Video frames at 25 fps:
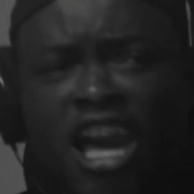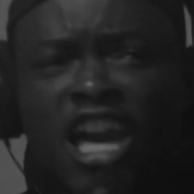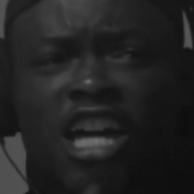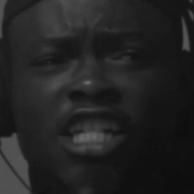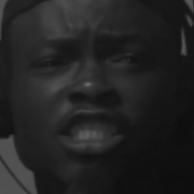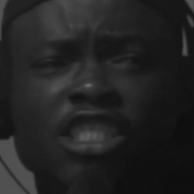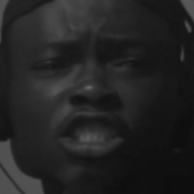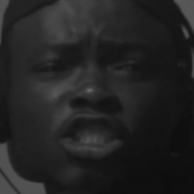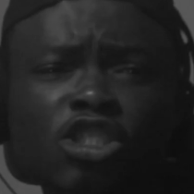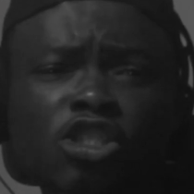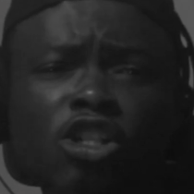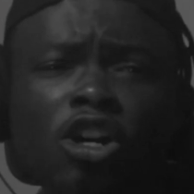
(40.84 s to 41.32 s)

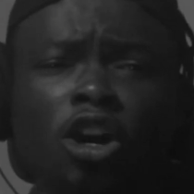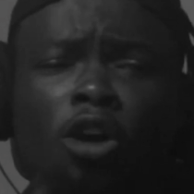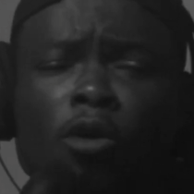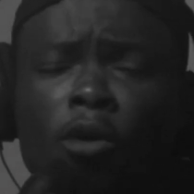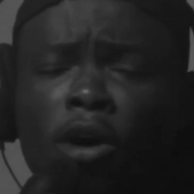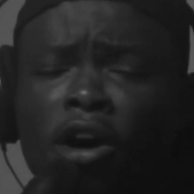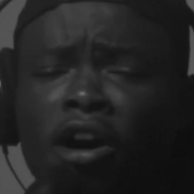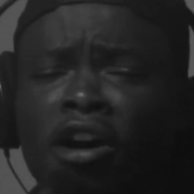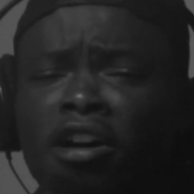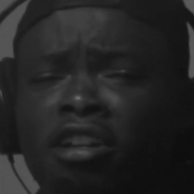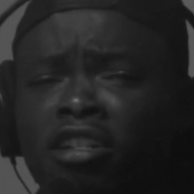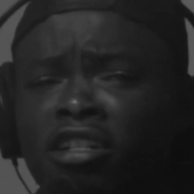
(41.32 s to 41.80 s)
And you're
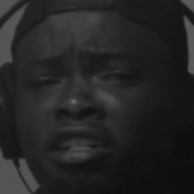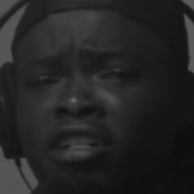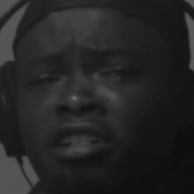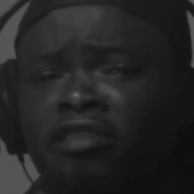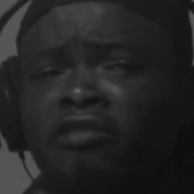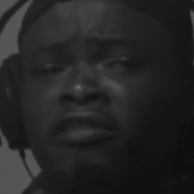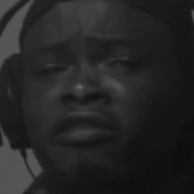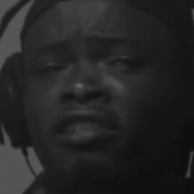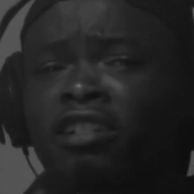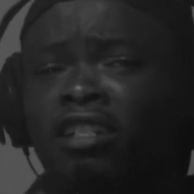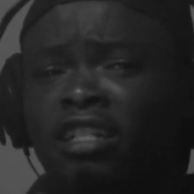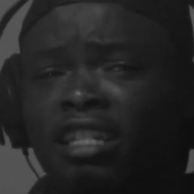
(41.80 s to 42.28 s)
one
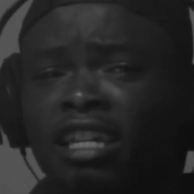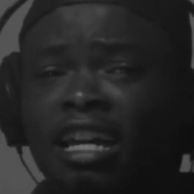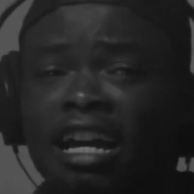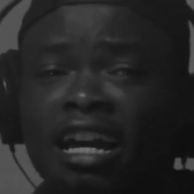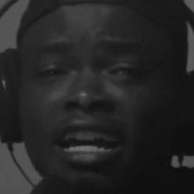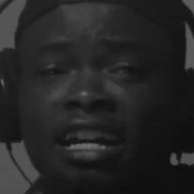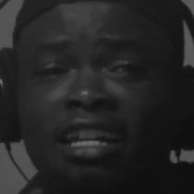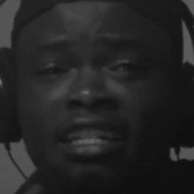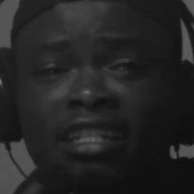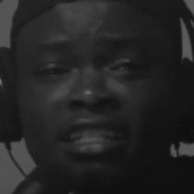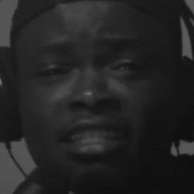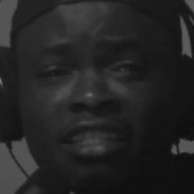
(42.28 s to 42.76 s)
of a
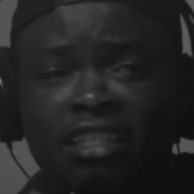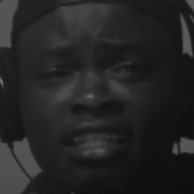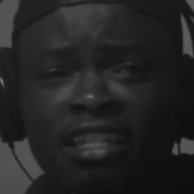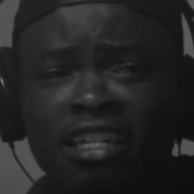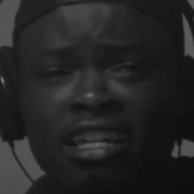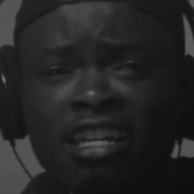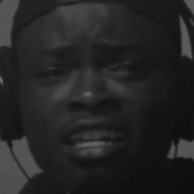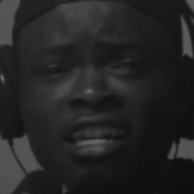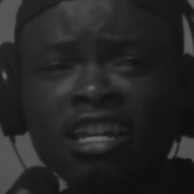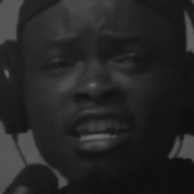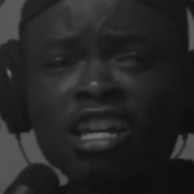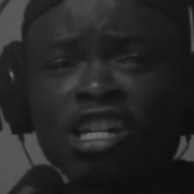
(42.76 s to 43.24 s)
kind.
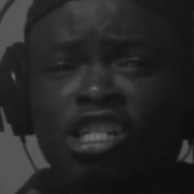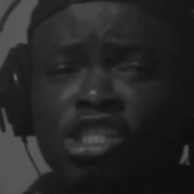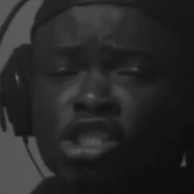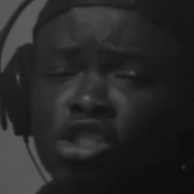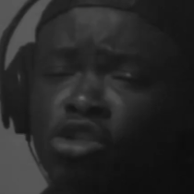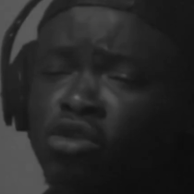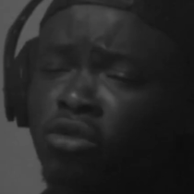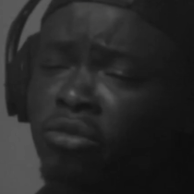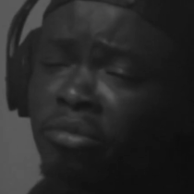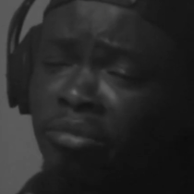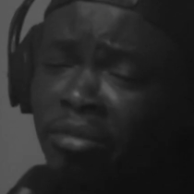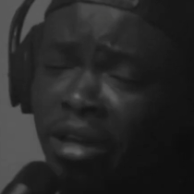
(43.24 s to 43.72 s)

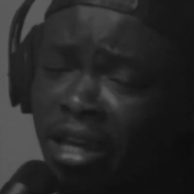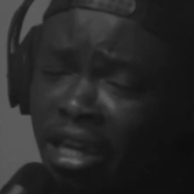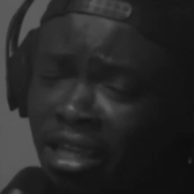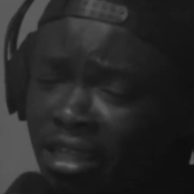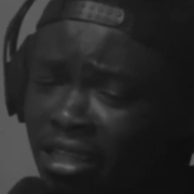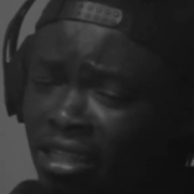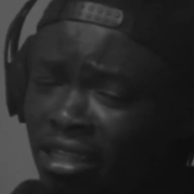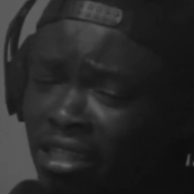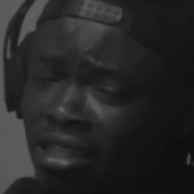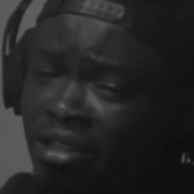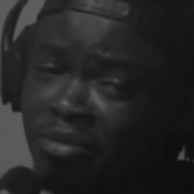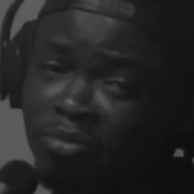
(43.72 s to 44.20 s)
So
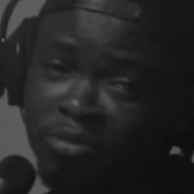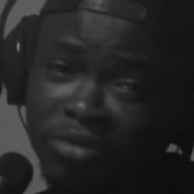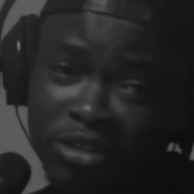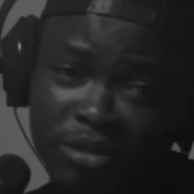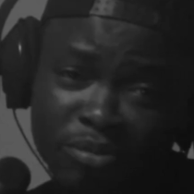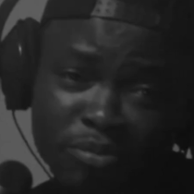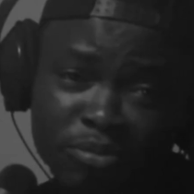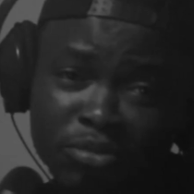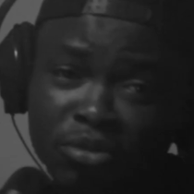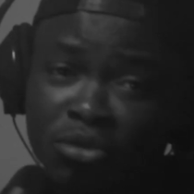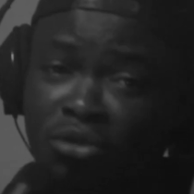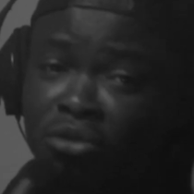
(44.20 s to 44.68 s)
many
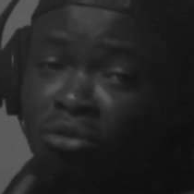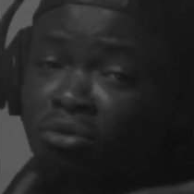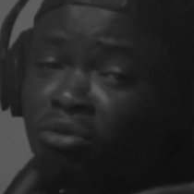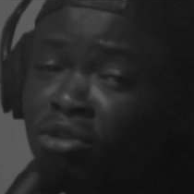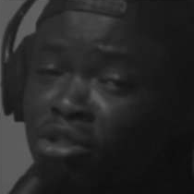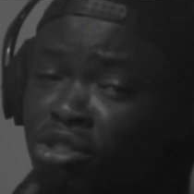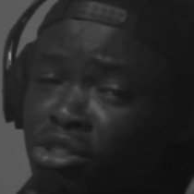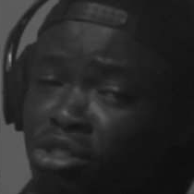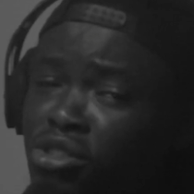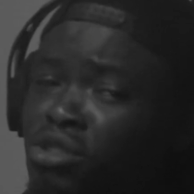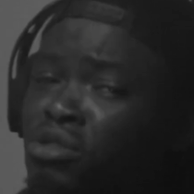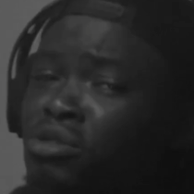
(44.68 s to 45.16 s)
people
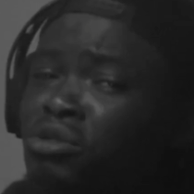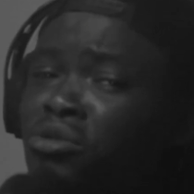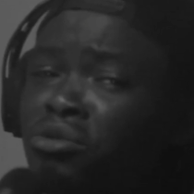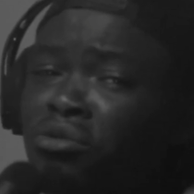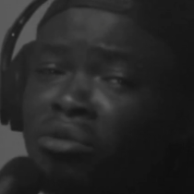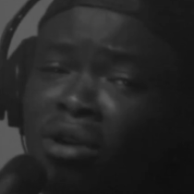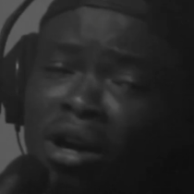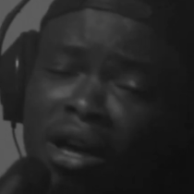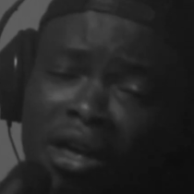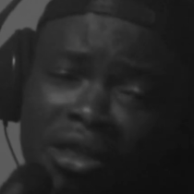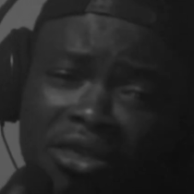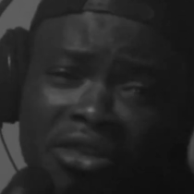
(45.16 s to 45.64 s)
wish
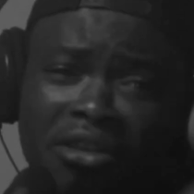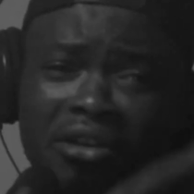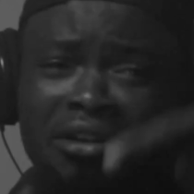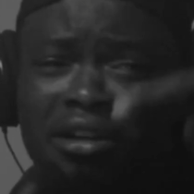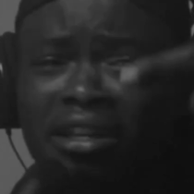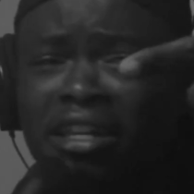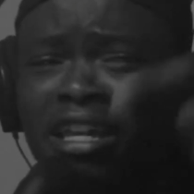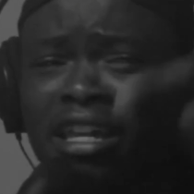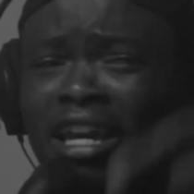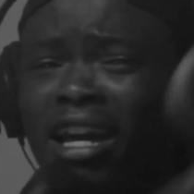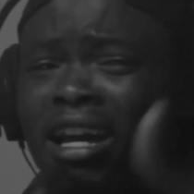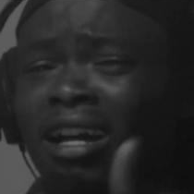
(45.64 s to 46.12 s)
you were
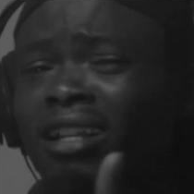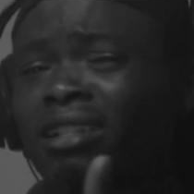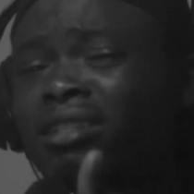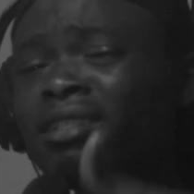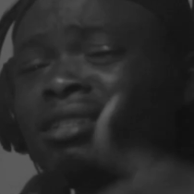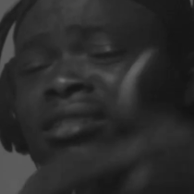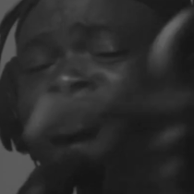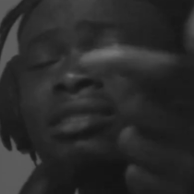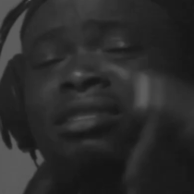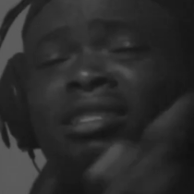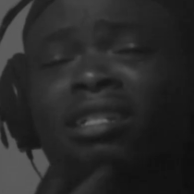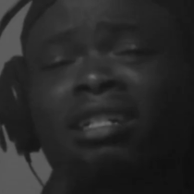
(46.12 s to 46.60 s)
the girl
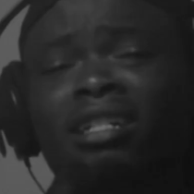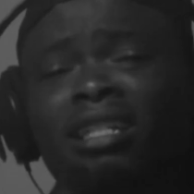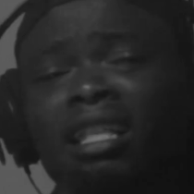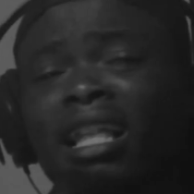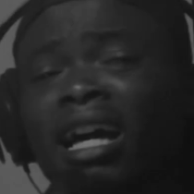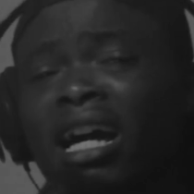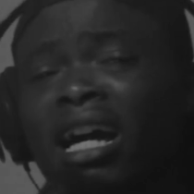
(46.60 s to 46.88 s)
in their